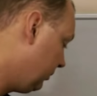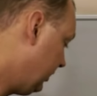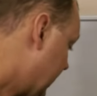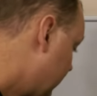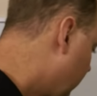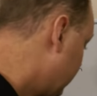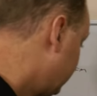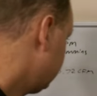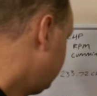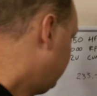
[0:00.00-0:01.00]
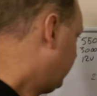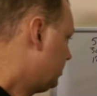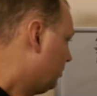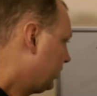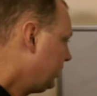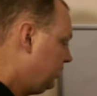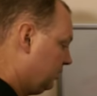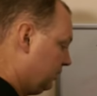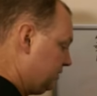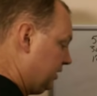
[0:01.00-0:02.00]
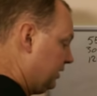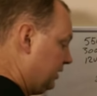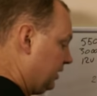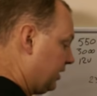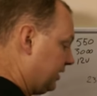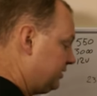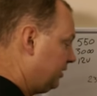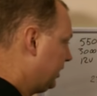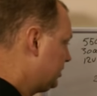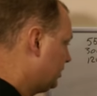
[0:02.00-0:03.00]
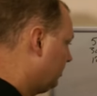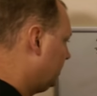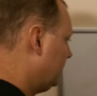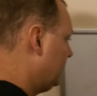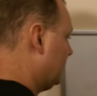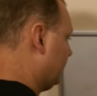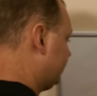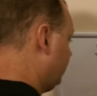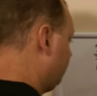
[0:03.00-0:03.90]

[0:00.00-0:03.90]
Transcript: We now know our density ratio. We're going to use our density ratio of